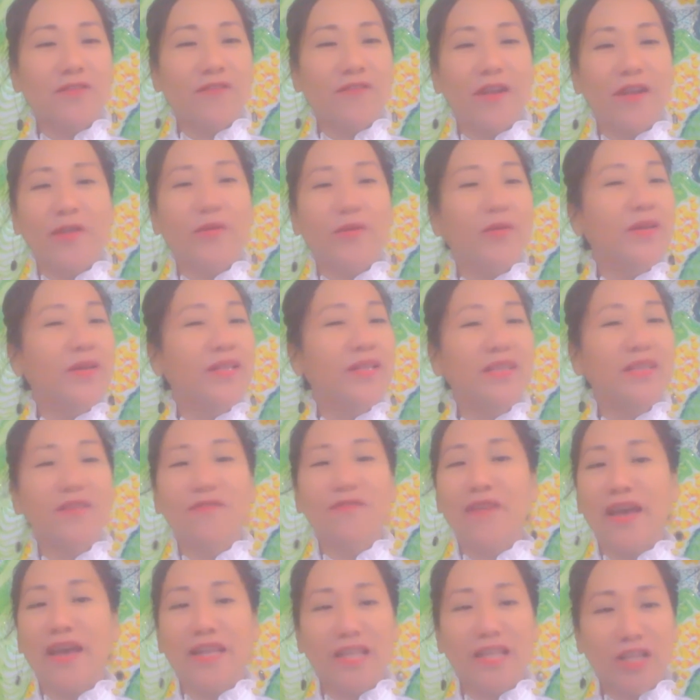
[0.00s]
very
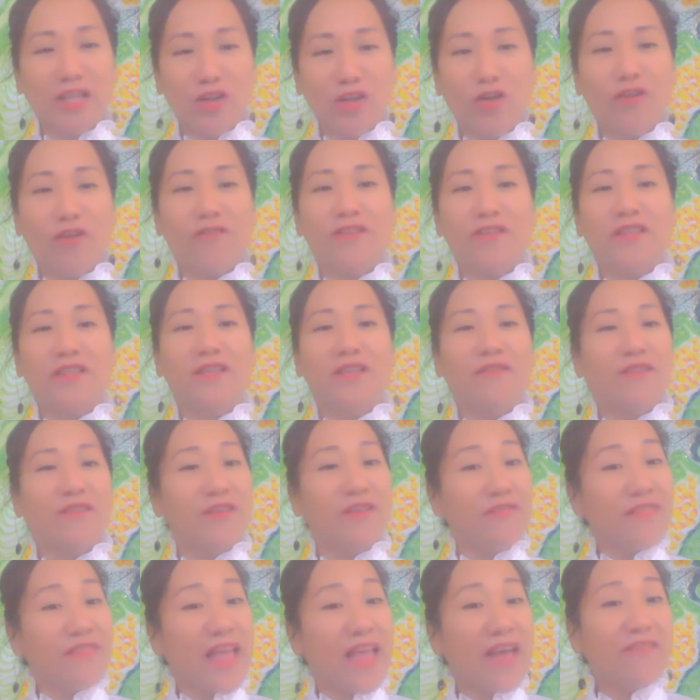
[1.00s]
creative and innovative.
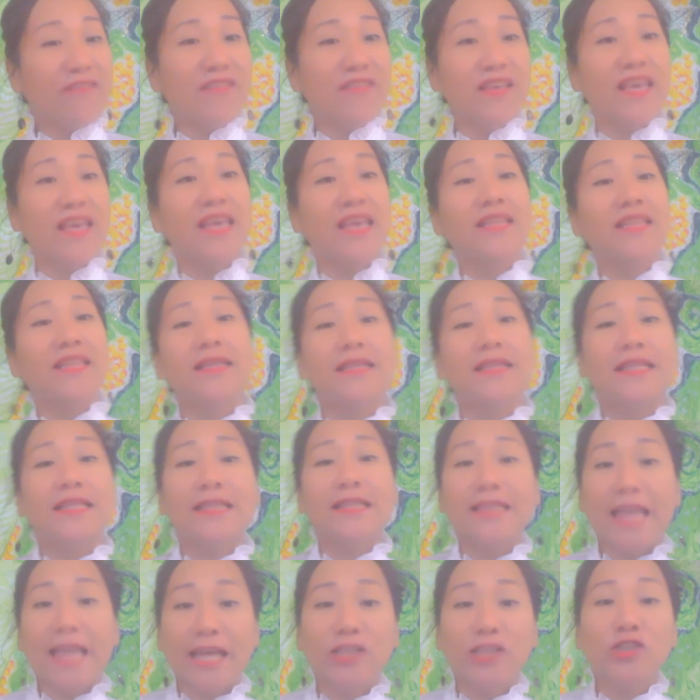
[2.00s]
If navigated
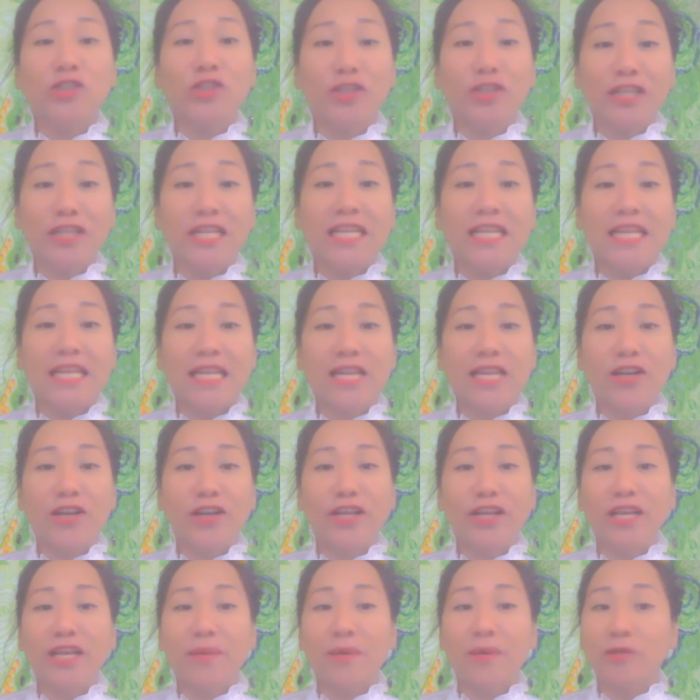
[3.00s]
intentionally,
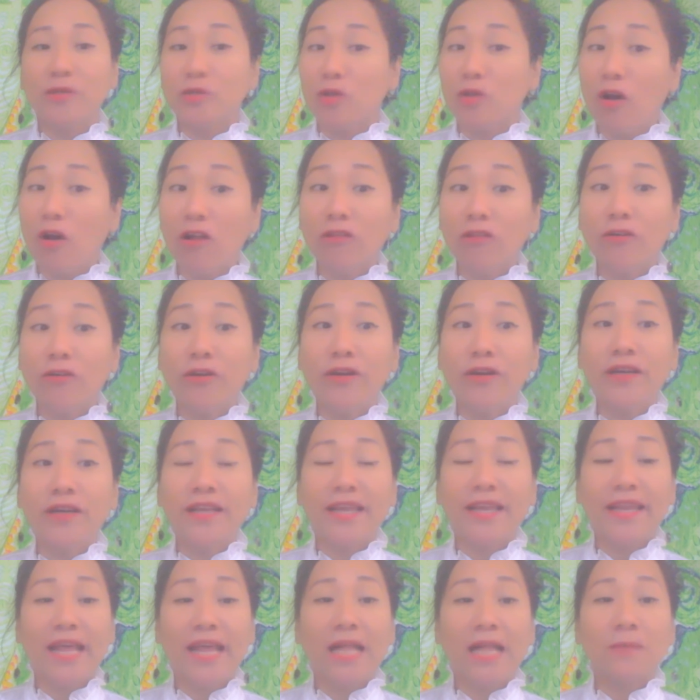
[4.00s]
learning about color
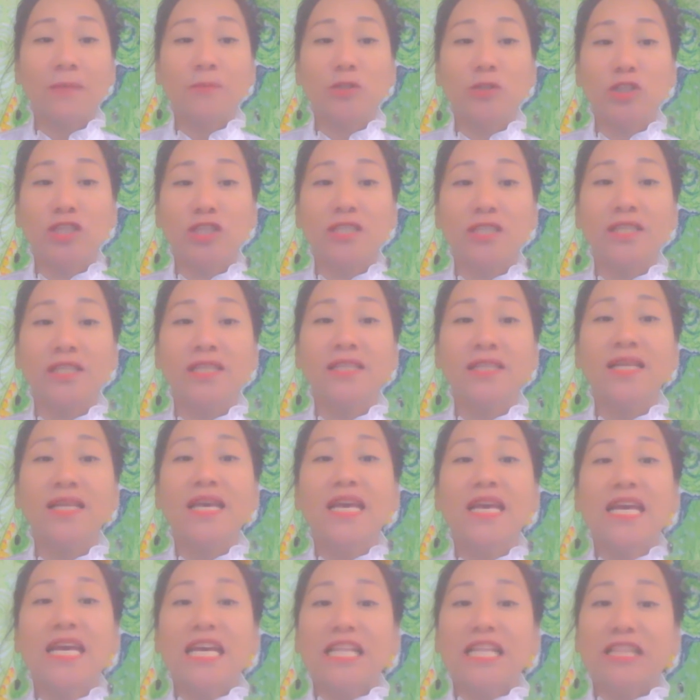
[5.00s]
can help children
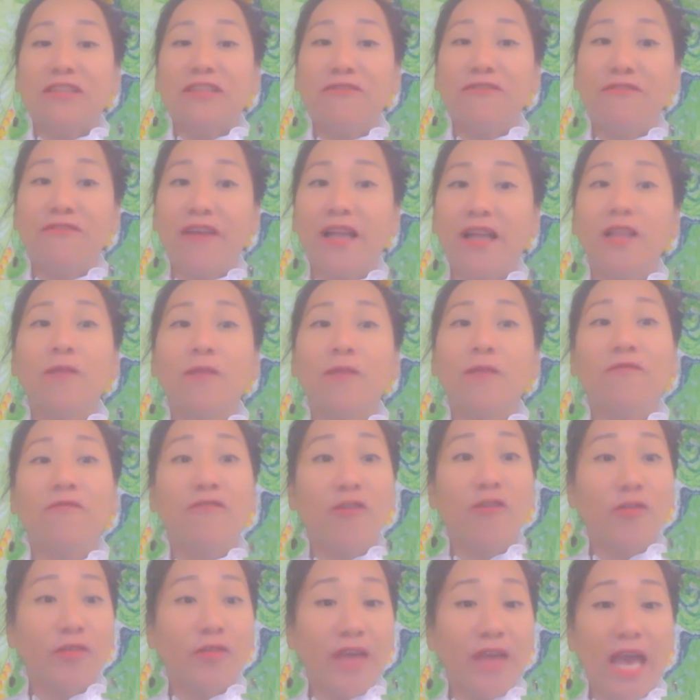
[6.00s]
develop
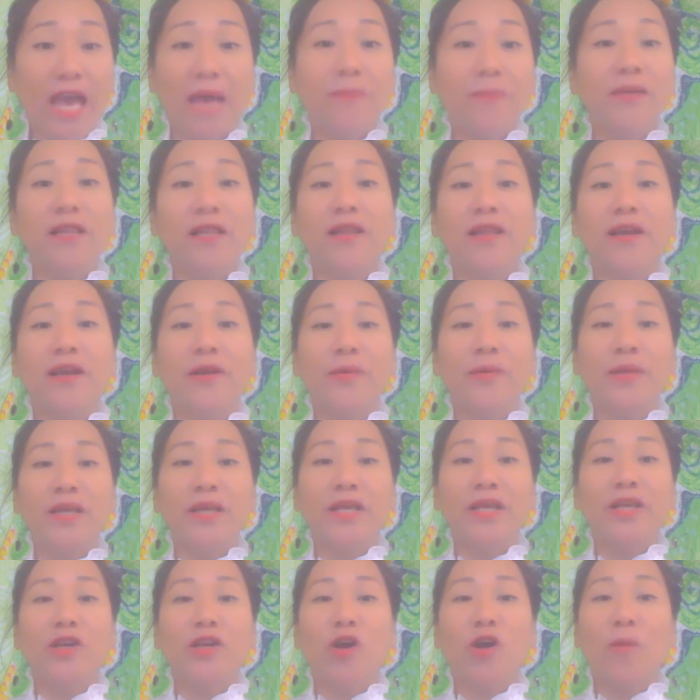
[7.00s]

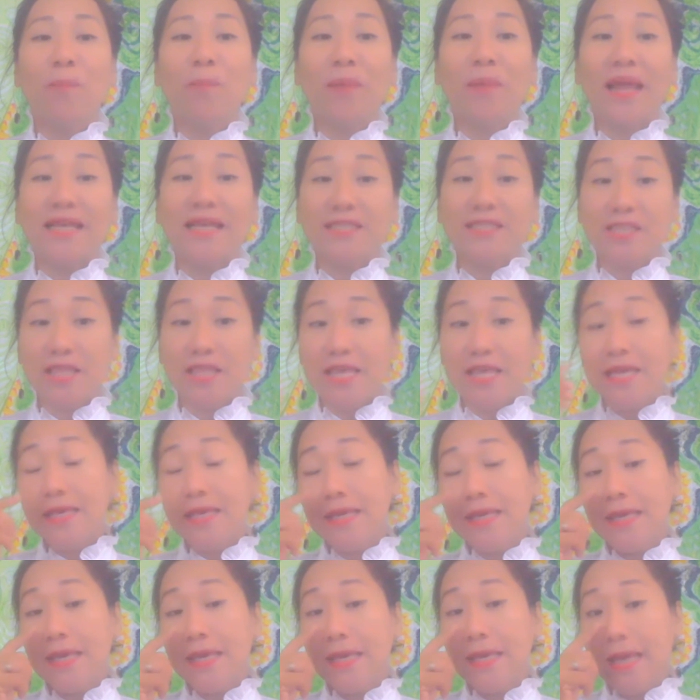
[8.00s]
vocabulary, complex
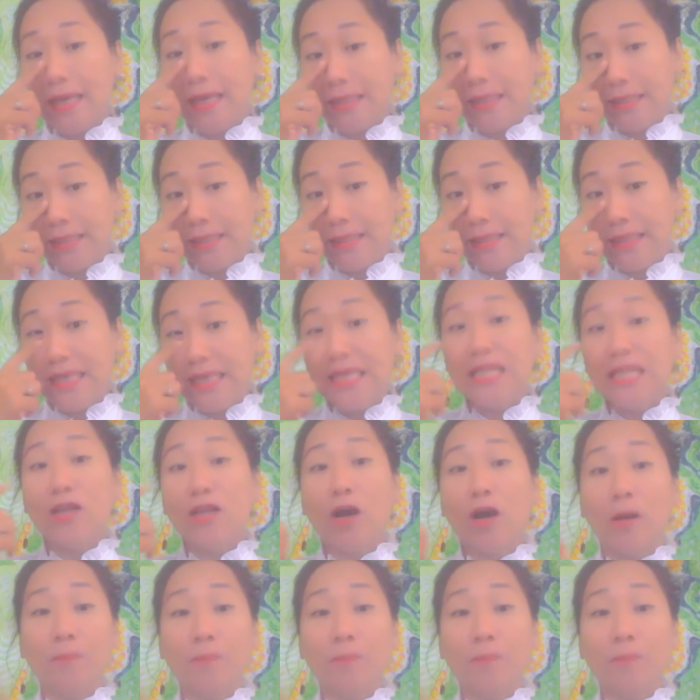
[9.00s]
thinking, and keen